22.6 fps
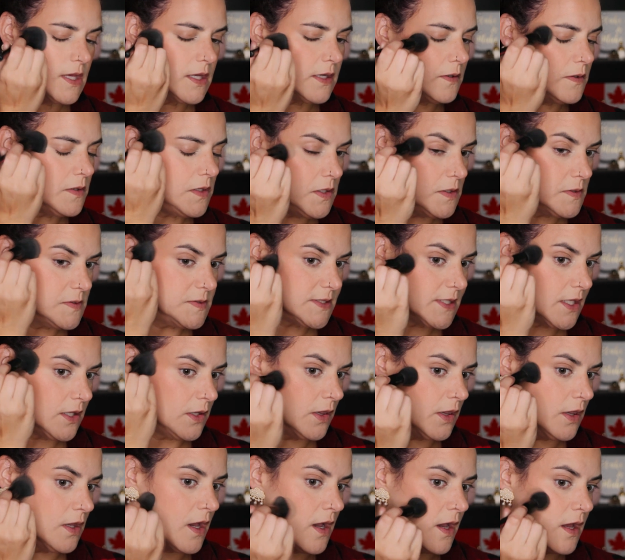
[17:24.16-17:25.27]
I don't use a
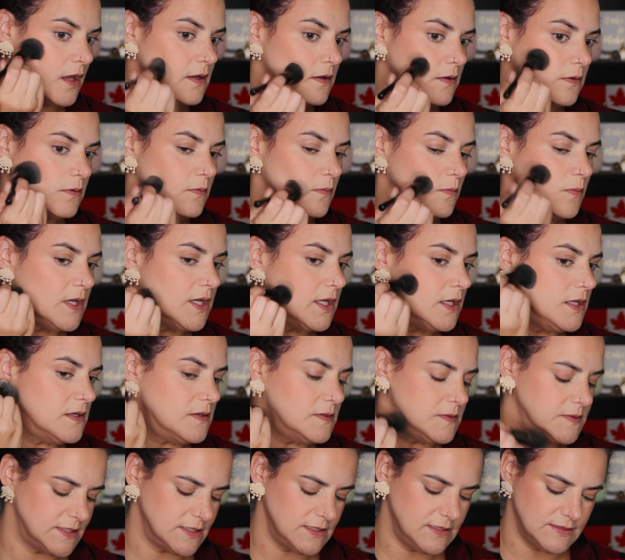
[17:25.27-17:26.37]
lot when I
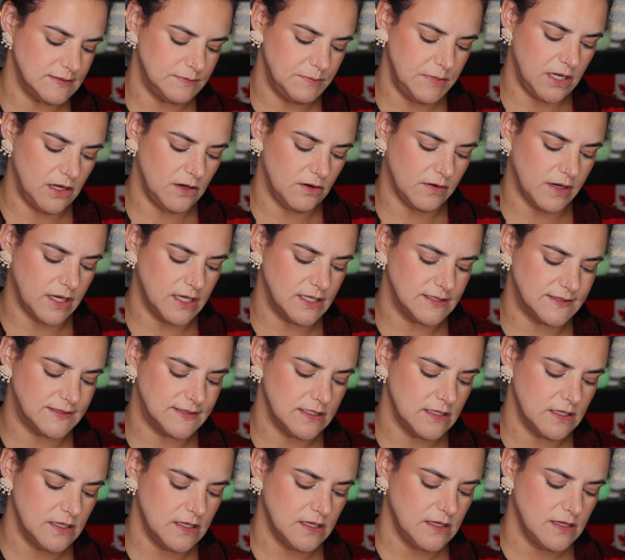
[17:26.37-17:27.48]
use these meteorites.